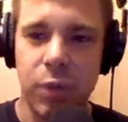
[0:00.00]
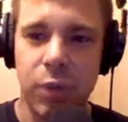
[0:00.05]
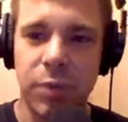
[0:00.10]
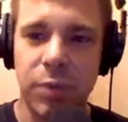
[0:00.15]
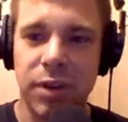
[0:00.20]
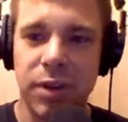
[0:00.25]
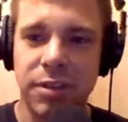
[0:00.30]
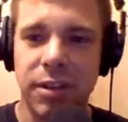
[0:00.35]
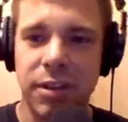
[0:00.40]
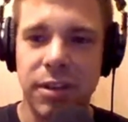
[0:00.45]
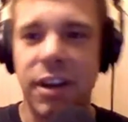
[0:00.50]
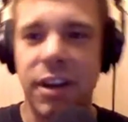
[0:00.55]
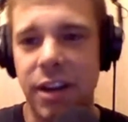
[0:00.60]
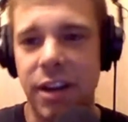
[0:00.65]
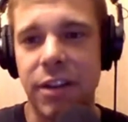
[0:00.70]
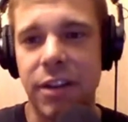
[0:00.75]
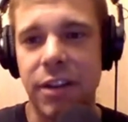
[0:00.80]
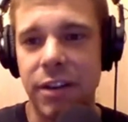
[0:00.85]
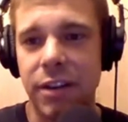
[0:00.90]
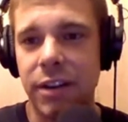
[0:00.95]
one person
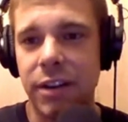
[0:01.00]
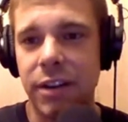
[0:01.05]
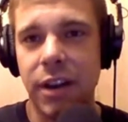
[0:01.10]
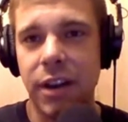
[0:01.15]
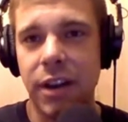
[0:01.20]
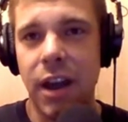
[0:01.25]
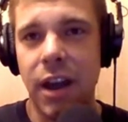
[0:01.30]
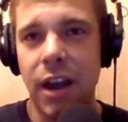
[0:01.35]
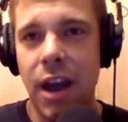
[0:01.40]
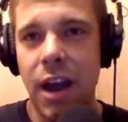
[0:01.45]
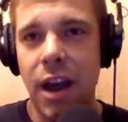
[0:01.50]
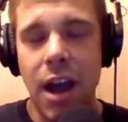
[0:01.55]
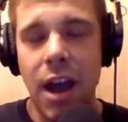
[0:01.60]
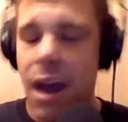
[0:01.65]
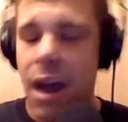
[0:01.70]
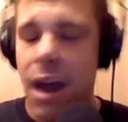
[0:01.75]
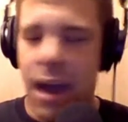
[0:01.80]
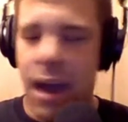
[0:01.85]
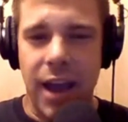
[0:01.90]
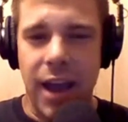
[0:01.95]
on another.
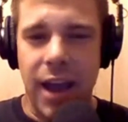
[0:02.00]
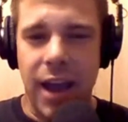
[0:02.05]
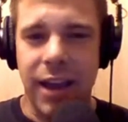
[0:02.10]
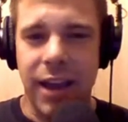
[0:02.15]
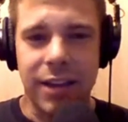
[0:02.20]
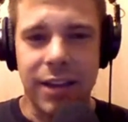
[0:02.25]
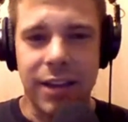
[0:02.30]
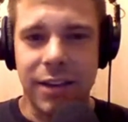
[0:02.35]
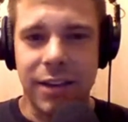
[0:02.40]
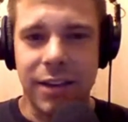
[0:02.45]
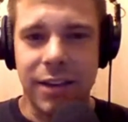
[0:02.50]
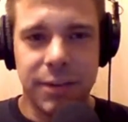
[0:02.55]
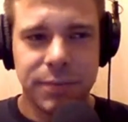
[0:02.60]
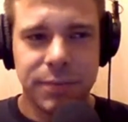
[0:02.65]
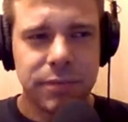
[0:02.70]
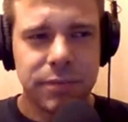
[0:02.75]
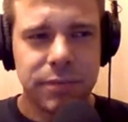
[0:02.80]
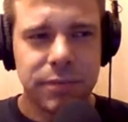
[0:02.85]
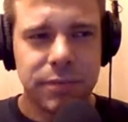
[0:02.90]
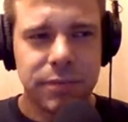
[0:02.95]
And
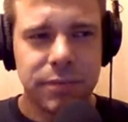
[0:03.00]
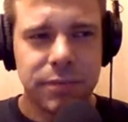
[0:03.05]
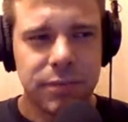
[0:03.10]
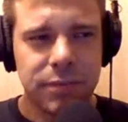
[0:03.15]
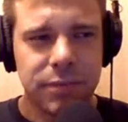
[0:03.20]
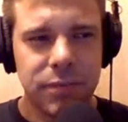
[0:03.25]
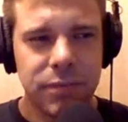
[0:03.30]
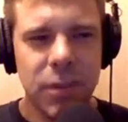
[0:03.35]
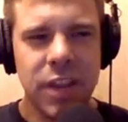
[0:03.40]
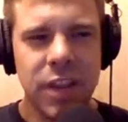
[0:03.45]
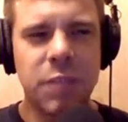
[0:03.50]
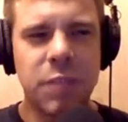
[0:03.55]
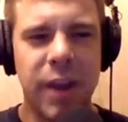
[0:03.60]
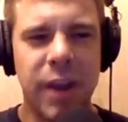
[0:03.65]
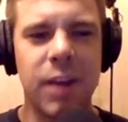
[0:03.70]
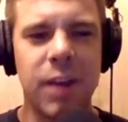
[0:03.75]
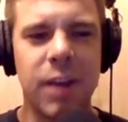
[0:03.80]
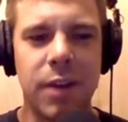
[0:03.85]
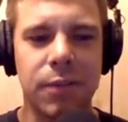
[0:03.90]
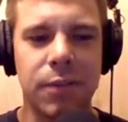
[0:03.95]
it's
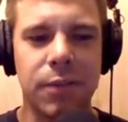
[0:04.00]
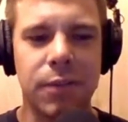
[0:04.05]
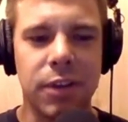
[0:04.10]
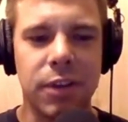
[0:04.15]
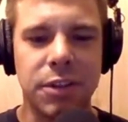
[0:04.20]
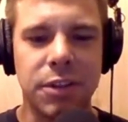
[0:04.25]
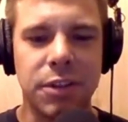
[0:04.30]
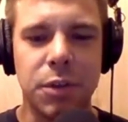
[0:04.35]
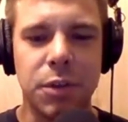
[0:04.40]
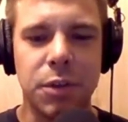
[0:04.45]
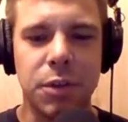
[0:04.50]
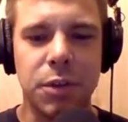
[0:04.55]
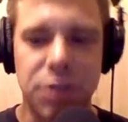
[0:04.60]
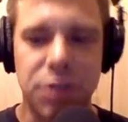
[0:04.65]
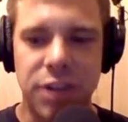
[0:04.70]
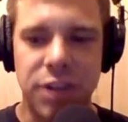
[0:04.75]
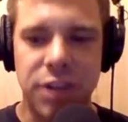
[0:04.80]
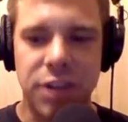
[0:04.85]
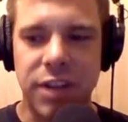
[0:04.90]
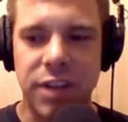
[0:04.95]
paramount for us to
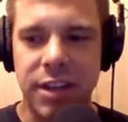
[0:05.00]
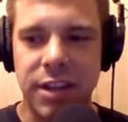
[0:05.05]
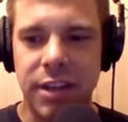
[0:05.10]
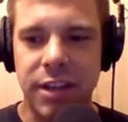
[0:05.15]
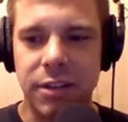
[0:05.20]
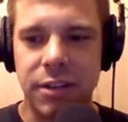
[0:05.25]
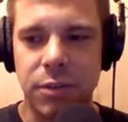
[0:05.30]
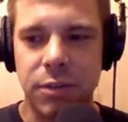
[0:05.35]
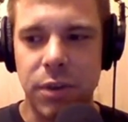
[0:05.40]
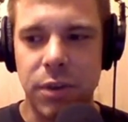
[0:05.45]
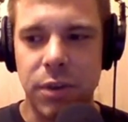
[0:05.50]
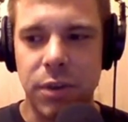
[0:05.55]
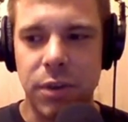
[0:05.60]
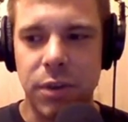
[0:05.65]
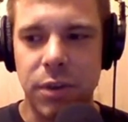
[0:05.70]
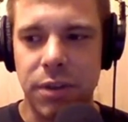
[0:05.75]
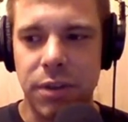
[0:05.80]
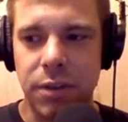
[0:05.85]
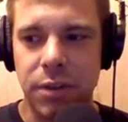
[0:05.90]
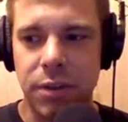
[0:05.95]
exchange ideas
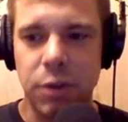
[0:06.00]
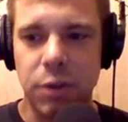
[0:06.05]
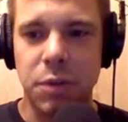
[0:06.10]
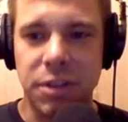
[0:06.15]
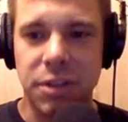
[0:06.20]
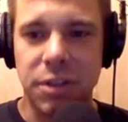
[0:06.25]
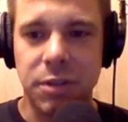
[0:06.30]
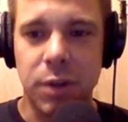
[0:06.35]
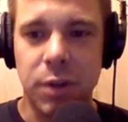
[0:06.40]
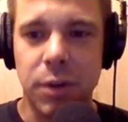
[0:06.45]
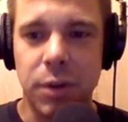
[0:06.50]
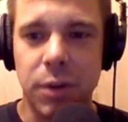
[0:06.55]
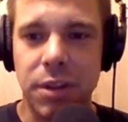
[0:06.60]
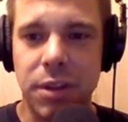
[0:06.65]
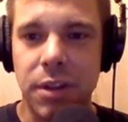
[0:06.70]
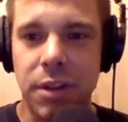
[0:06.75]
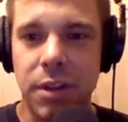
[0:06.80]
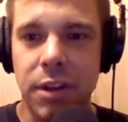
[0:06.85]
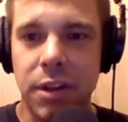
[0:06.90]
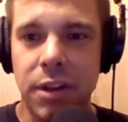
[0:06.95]
with those we disagree
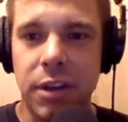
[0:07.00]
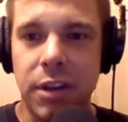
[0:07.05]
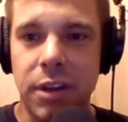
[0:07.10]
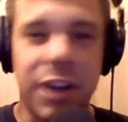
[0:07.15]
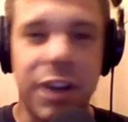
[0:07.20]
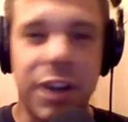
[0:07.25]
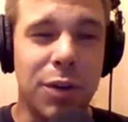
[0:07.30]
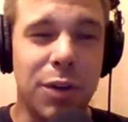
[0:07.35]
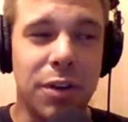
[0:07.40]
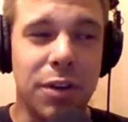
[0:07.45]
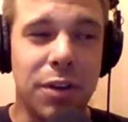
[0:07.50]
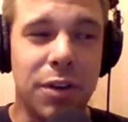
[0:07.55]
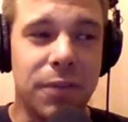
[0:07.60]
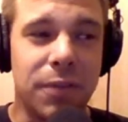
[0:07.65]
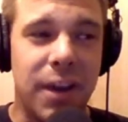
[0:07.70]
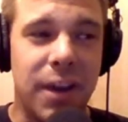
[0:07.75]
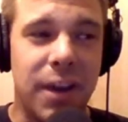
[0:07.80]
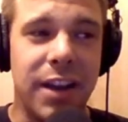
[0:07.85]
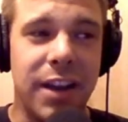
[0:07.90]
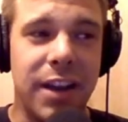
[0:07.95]
with in order to
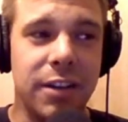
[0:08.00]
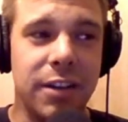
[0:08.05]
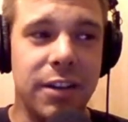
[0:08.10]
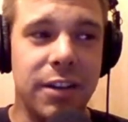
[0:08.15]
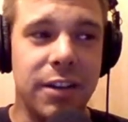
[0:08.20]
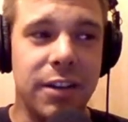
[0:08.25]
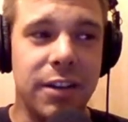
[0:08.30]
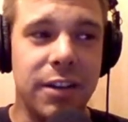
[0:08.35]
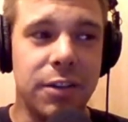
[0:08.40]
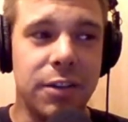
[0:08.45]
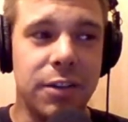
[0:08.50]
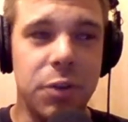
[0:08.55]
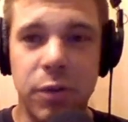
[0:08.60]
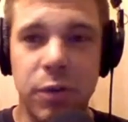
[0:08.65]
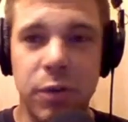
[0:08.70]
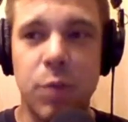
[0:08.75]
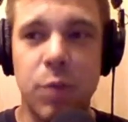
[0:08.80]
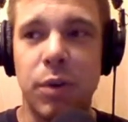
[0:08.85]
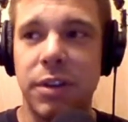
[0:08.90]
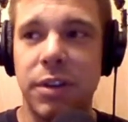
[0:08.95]
find new
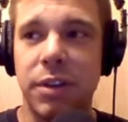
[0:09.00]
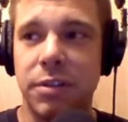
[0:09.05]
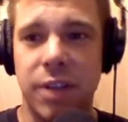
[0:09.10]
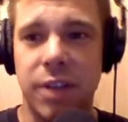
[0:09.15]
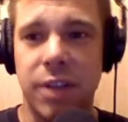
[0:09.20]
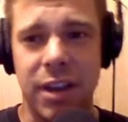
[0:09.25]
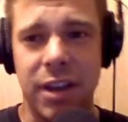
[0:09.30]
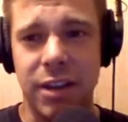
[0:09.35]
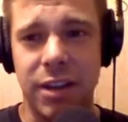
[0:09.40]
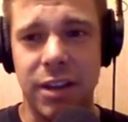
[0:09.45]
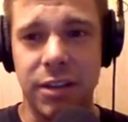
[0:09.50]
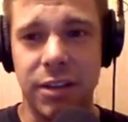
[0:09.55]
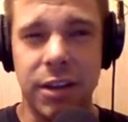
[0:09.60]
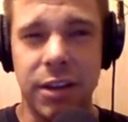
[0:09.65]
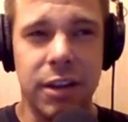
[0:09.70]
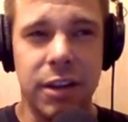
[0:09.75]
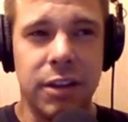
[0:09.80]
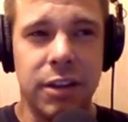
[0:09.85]
viewpoints and